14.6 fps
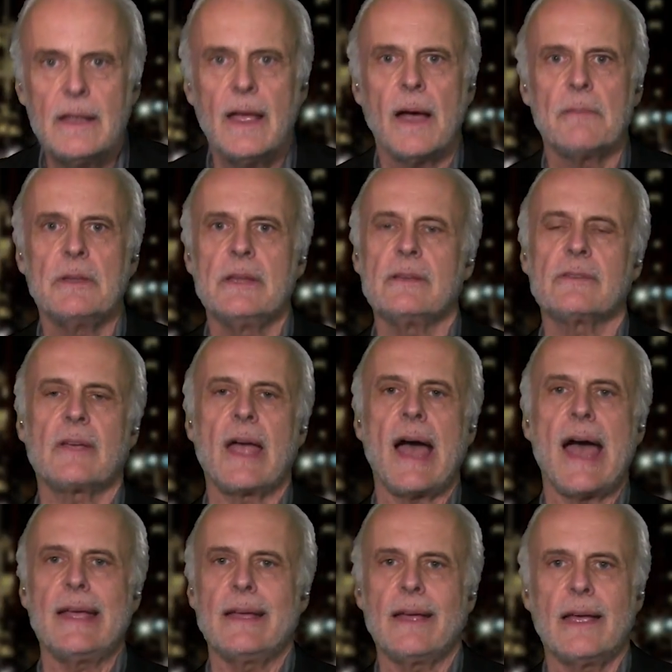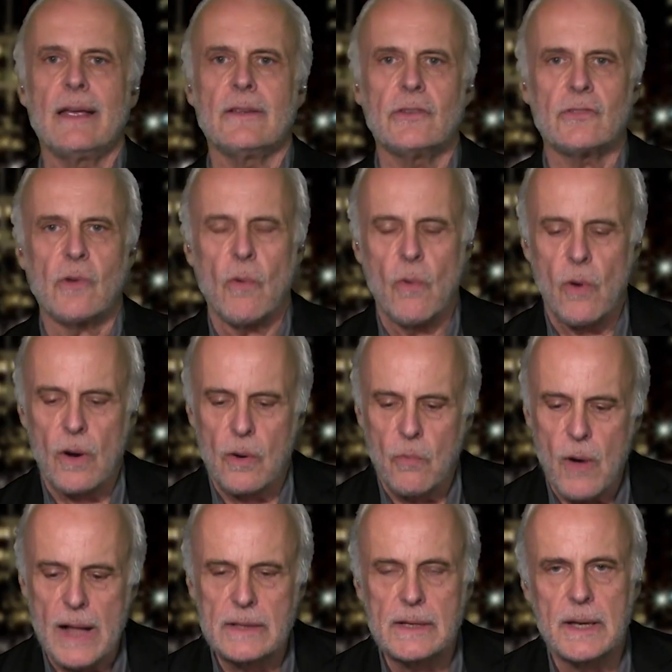I mean, this guy is
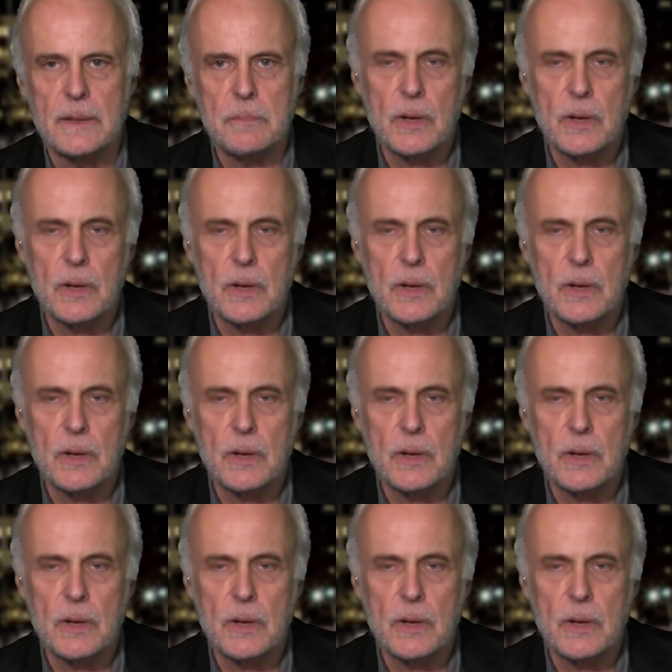Orwellian.